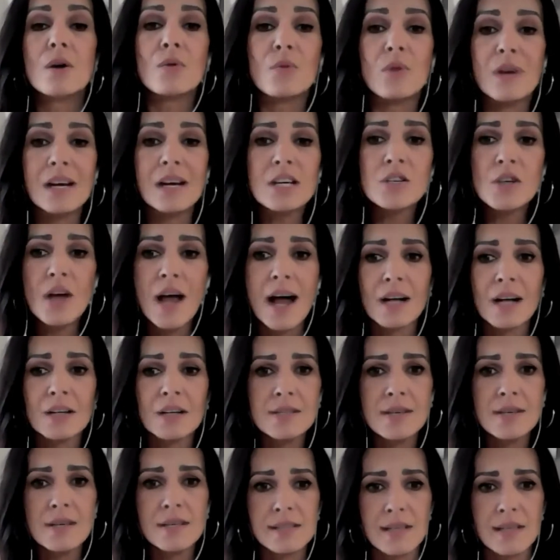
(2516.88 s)
reach out
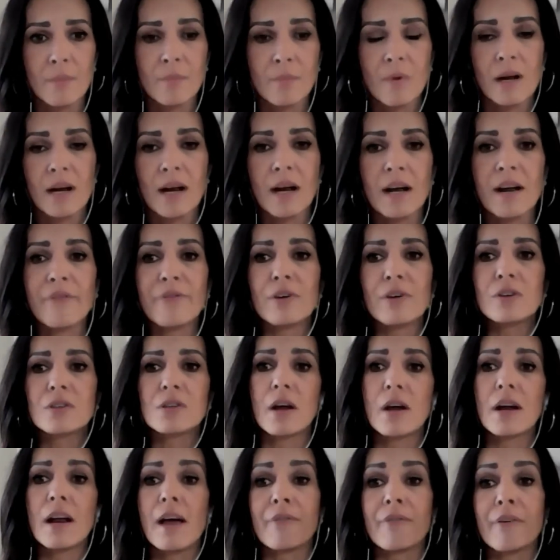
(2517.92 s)
to someone. And if you
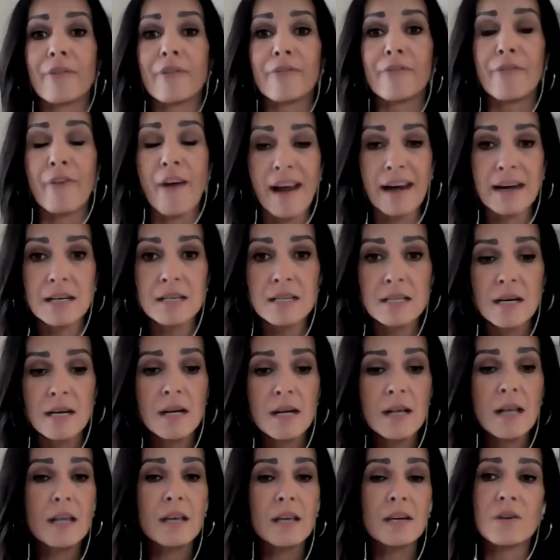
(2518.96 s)
don't have a friend,
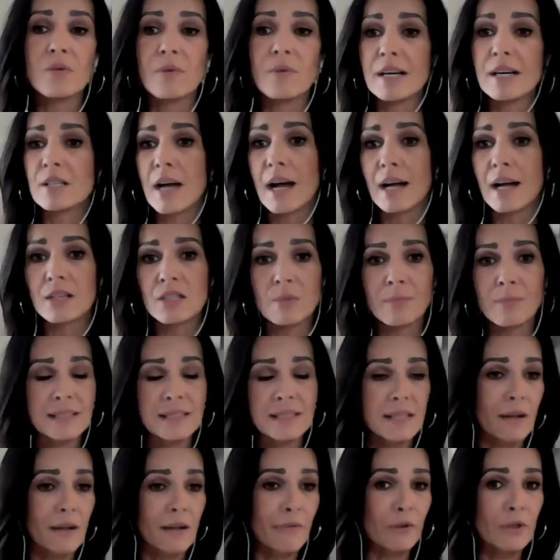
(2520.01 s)
you reach out to
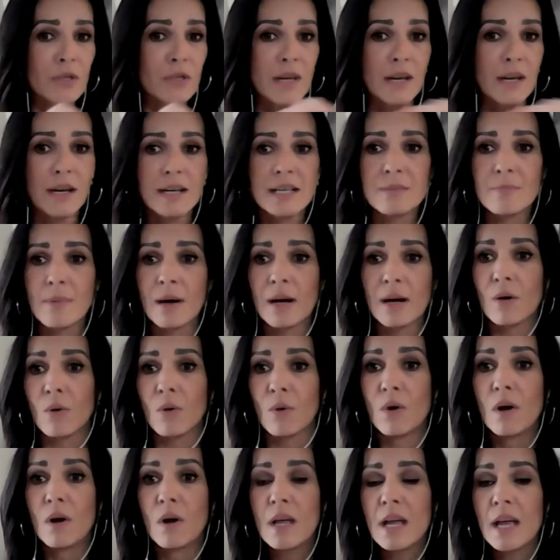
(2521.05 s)
myself or to Elizma
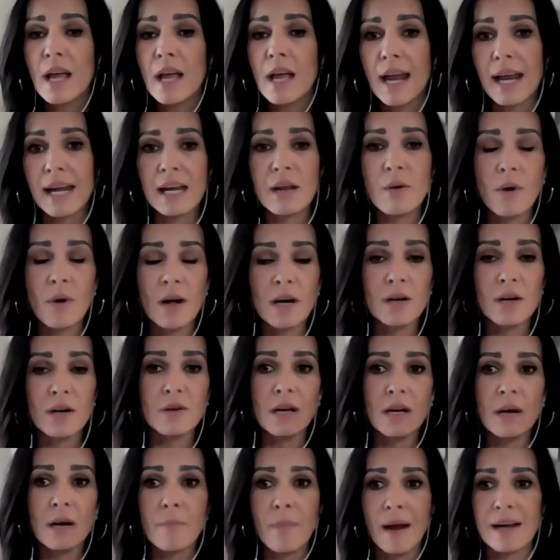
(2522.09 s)
or anyone who
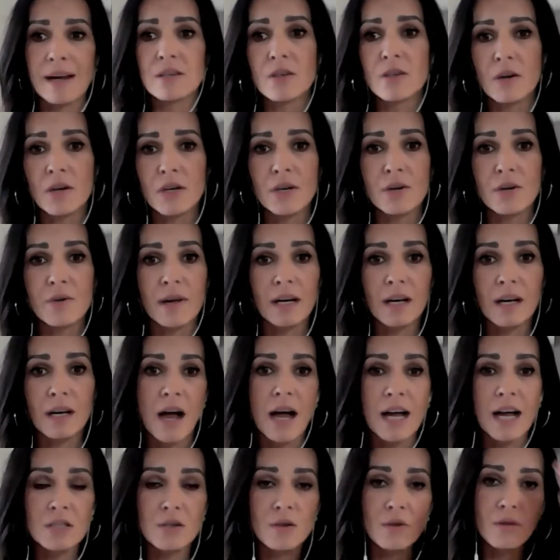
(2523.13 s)
can mentor you and
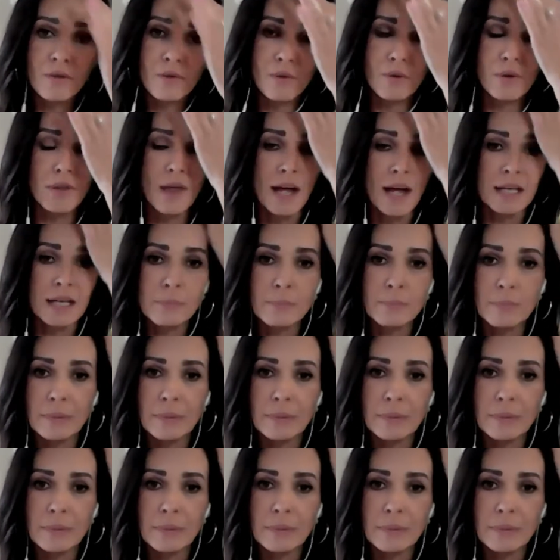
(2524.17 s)
guide you through that.